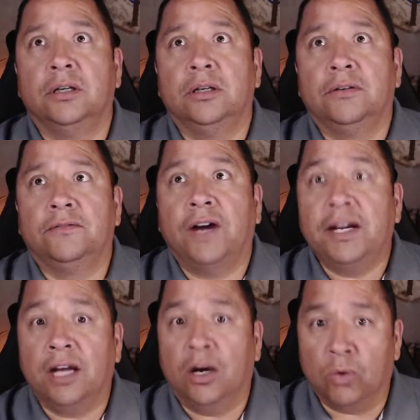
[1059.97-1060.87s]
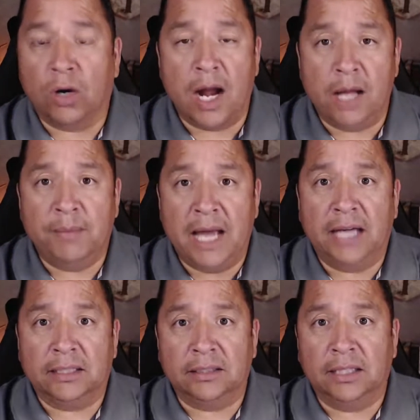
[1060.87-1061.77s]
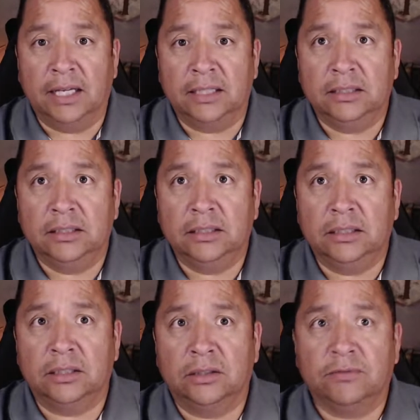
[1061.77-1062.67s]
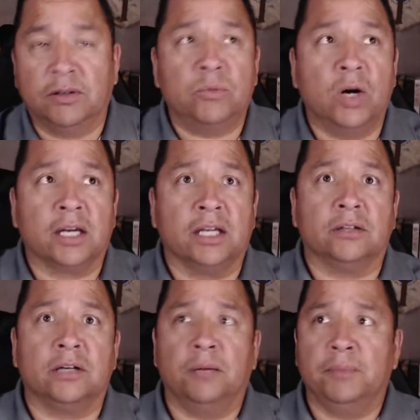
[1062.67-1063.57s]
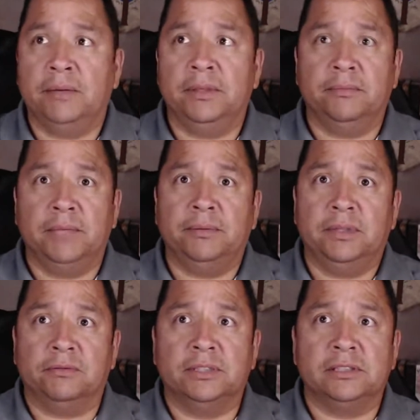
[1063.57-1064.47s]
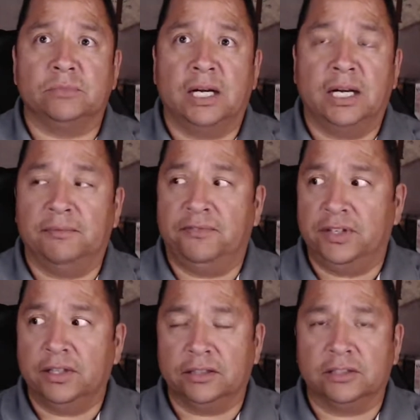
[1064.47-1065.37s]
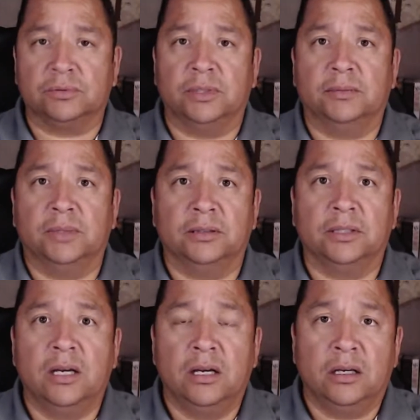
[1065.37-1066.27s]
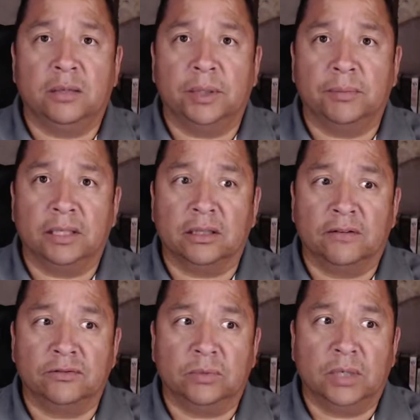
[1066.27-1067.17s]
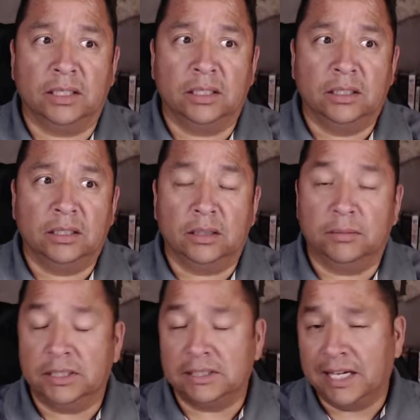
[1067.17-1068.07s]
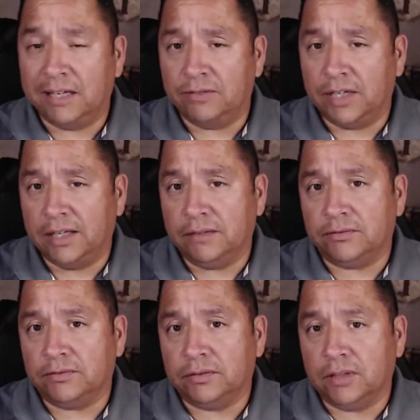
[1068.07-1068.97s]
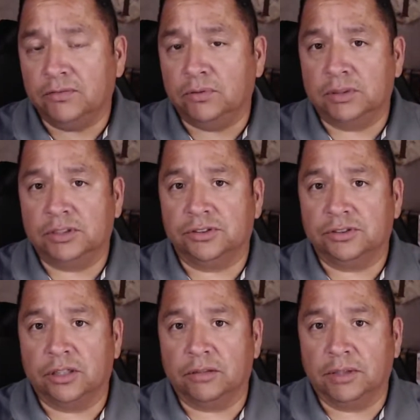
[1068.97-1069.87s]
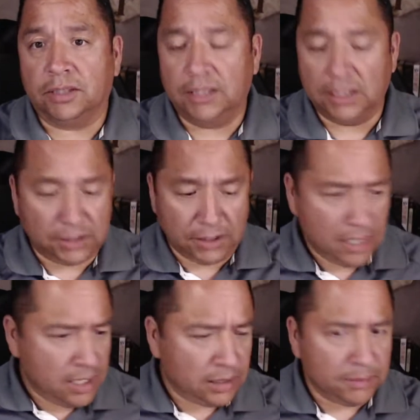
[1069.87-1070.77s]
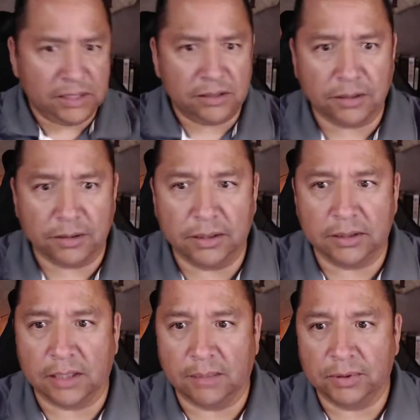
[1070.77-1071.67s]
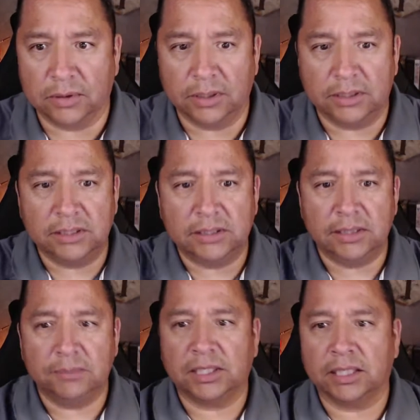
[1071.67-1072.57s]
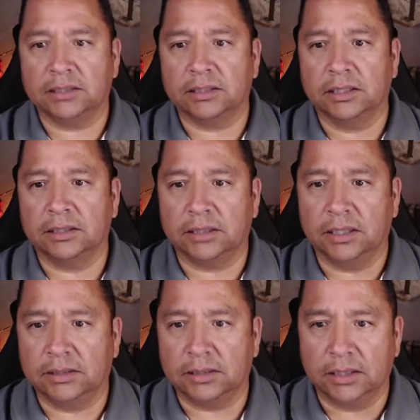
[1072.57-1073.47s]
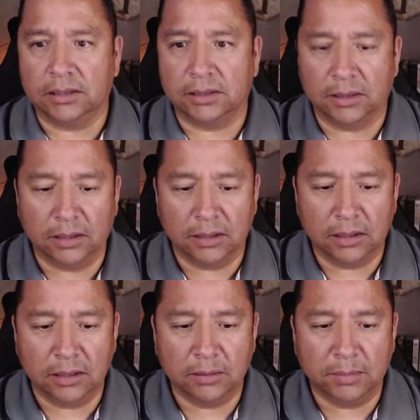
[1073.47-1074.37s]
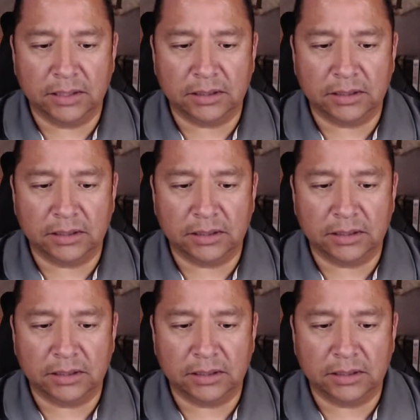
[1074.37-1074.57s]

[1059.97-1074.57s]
find out where I'm at in that. If I'm walking around, maybe the reason why I'm feeling this way about my loved one, because I have loved ones that are struggling with addiction. Let me turn this up a little. It just seems like it's a little bit